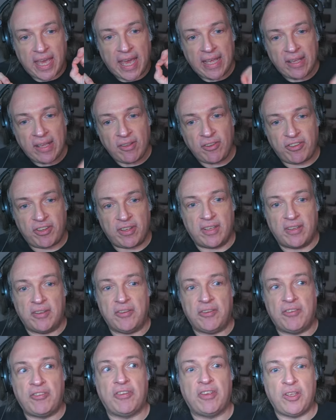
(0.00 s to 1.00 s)

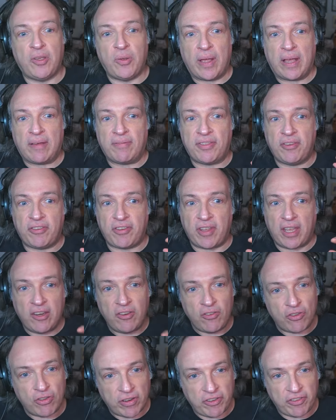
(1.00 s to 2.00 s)
Cases you have this
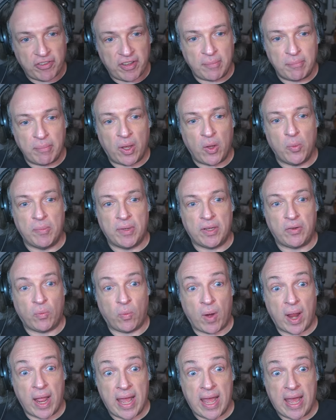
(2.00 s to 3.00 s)
interesting moment
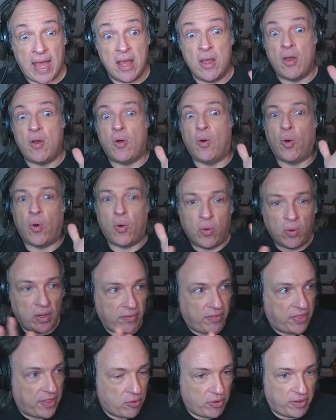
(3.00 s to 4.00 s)
where all
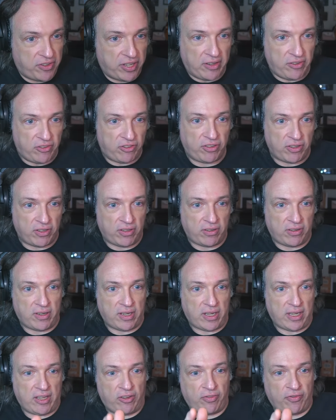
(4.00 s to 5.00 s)
of their attention
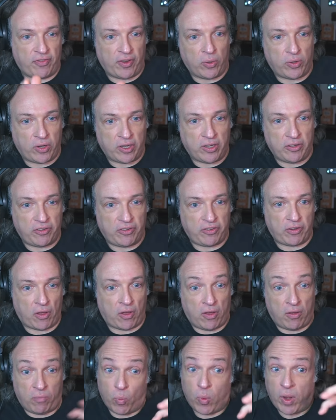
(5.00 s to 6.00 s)
is focused
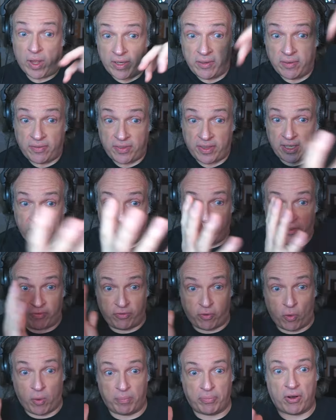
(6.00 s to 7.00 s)
on one of these
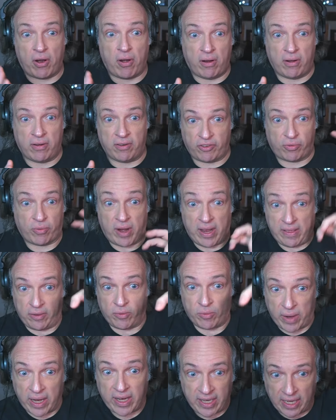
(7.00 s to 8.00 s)
four prongs, right? The
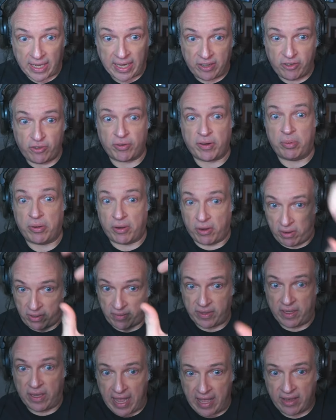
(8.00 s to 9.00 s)
regulatory prong,
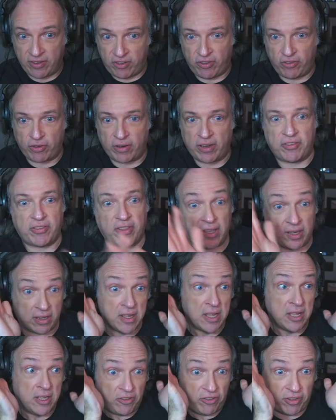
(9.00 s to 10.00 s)
the antitrust thing.
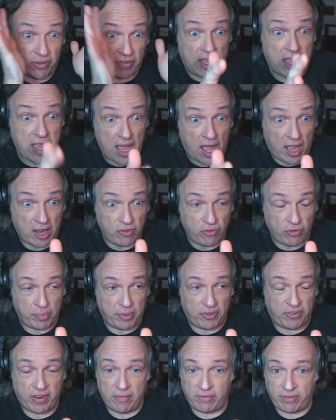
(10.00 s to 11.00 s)
So they're
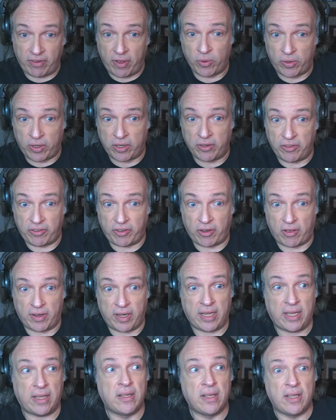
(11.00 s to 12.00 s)
100% focused on
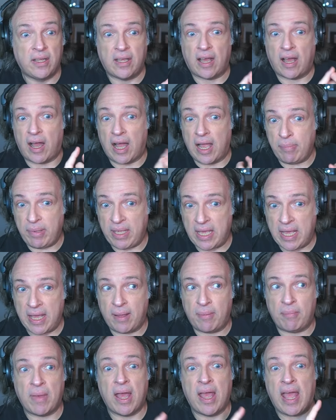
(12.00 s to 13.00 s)
it.
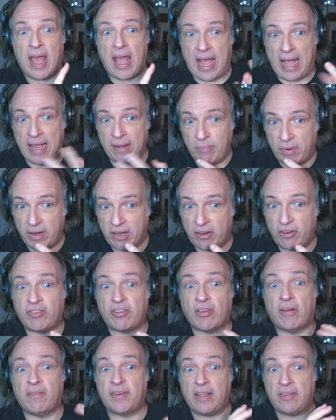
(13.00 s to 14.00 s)
IBM and
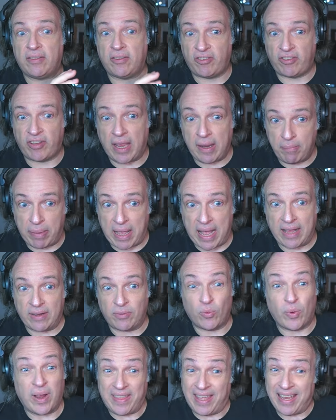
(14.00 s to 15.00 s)
Microsoft had the same pattern
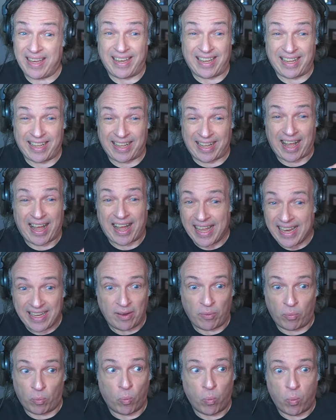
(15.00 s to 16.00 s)
where they kind
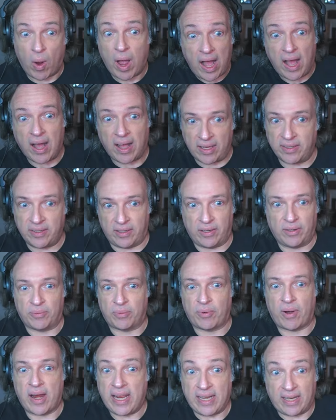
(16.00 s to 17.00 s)
of won,
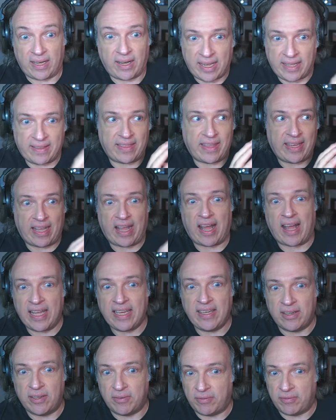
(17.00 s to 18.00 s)
right? Like they
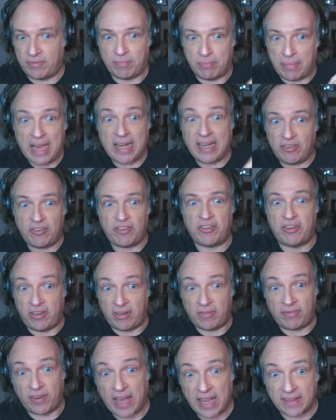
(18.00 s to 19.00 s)
kind of managed to
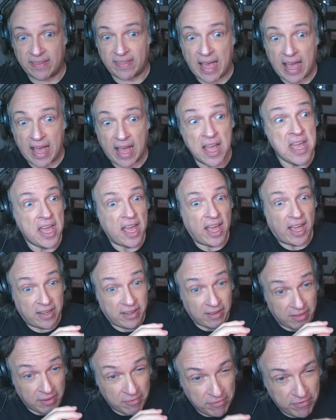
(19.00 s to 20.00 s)
deflect that. And
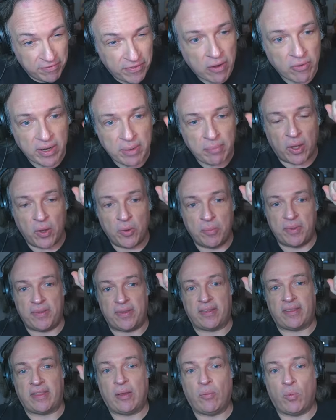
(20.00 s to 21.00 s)
at the very moment
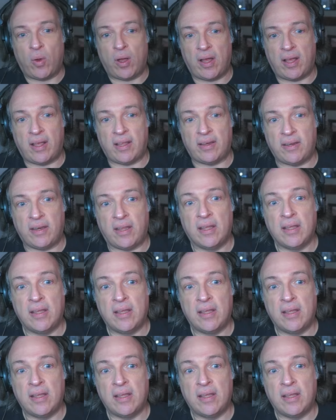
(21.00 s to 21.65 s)
that they won,